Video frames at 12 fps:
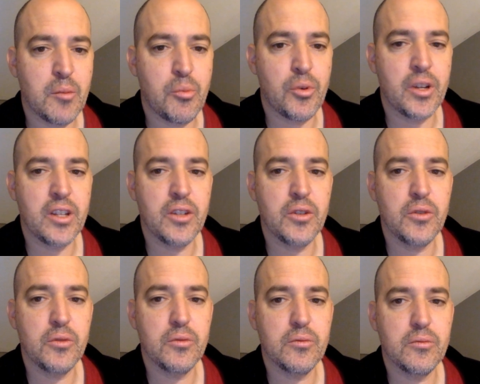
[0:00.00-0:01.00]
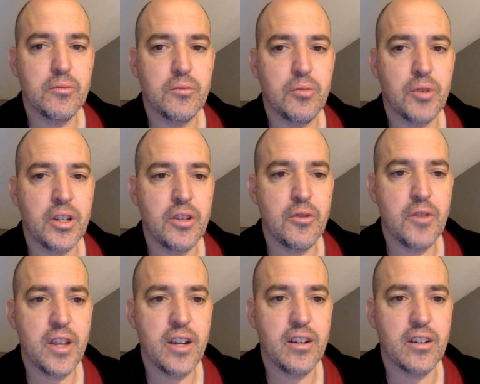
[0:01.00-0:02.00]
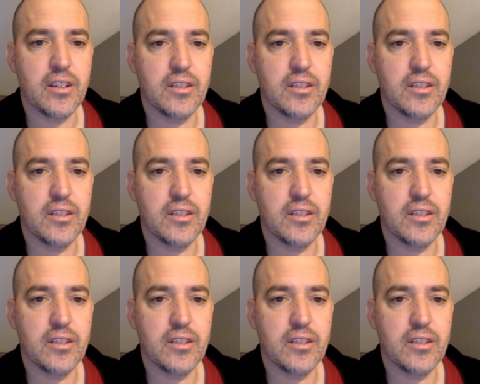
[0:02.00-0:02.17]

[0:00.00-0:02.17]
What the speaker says: bring you there.